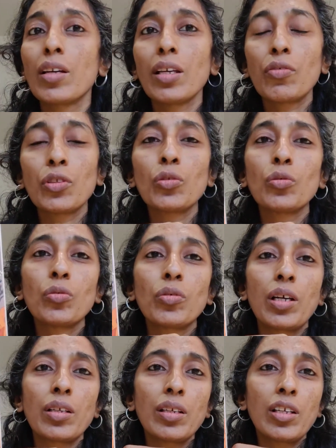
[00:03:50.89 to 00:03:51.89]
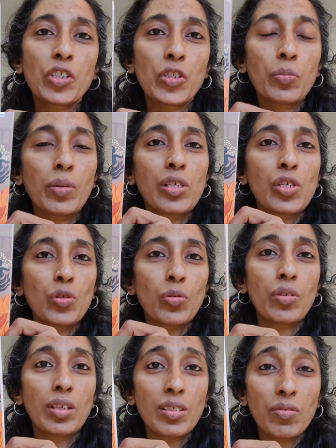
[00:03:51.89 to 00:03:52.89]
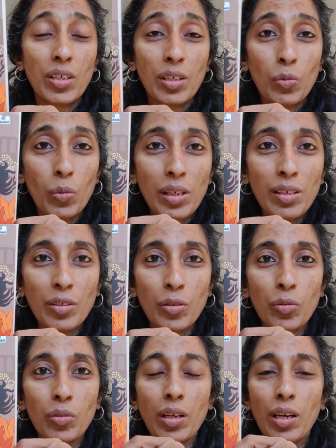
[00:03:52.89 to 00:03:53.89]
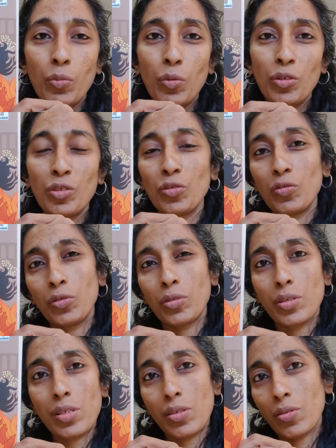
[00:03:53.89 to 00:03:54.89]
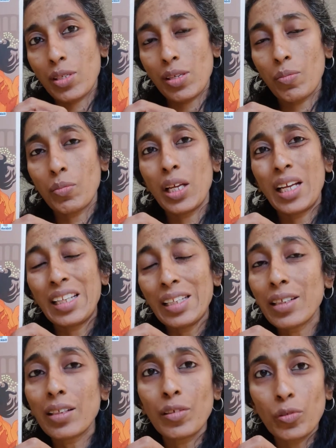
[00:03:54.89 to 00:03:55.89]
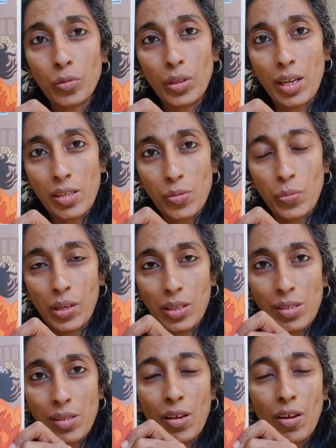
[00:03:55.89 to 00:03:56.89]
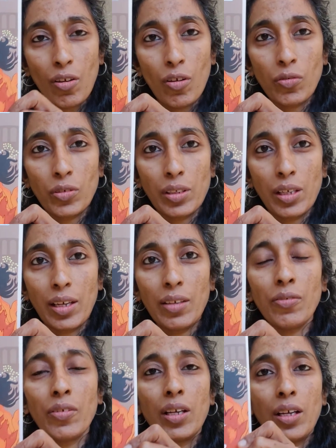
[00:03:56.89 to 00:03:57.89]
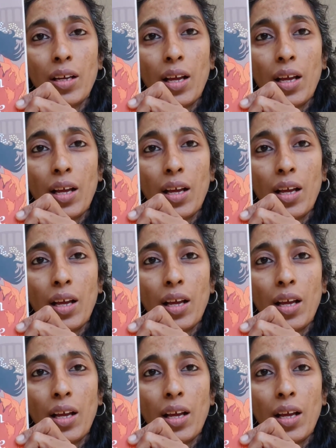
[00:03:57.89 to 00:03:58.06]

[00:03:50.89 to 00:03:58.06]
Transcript: even though Rani Lakshmibai's story is very well known, I wanted to focus on some little known aspects of her life.